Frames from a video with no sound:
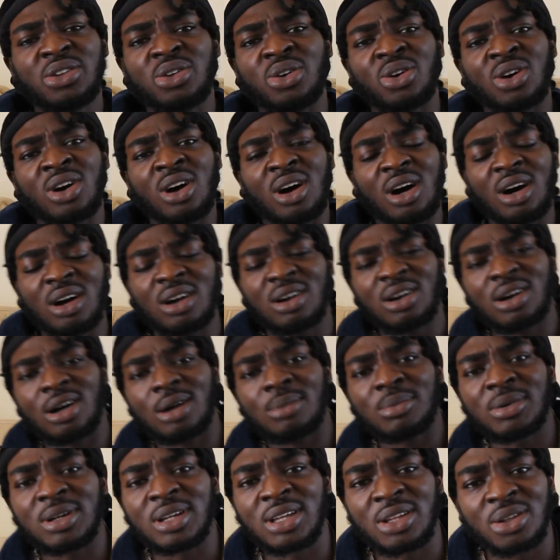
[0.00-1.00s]
you can't
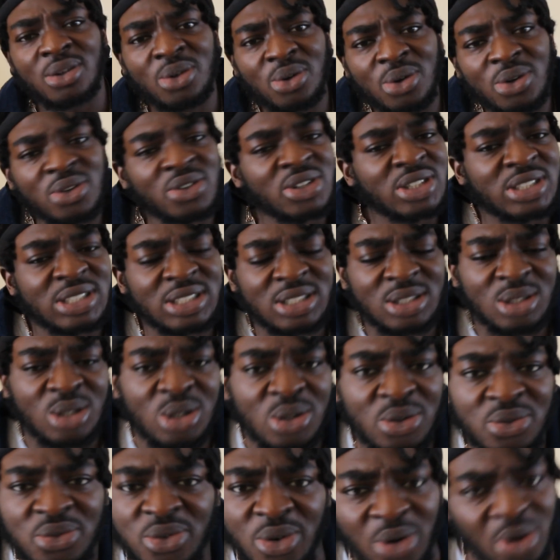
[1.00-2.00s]
come and kill
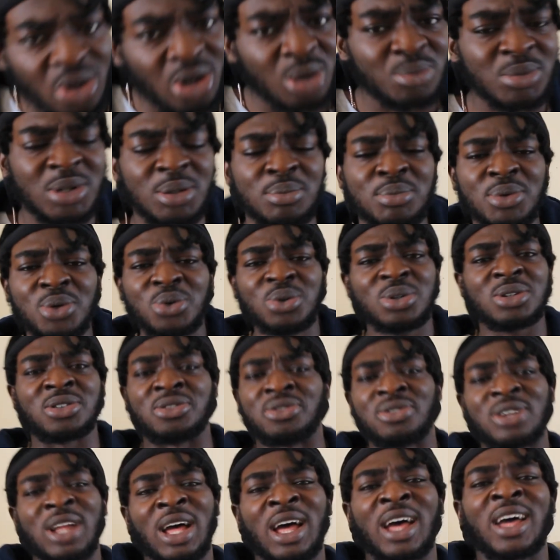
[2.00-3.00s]
yourself for common
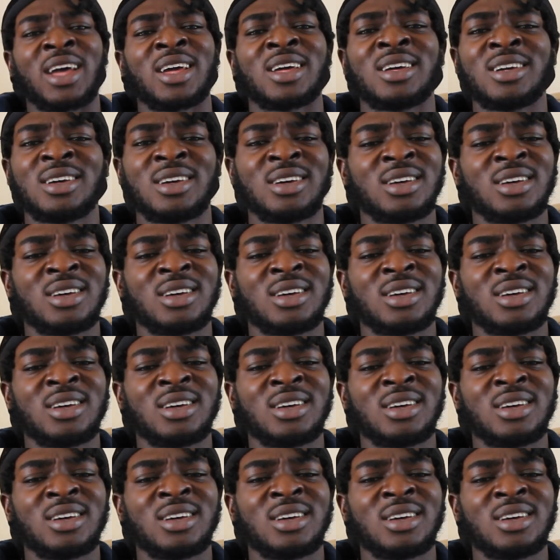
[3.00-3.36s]
motive. Like,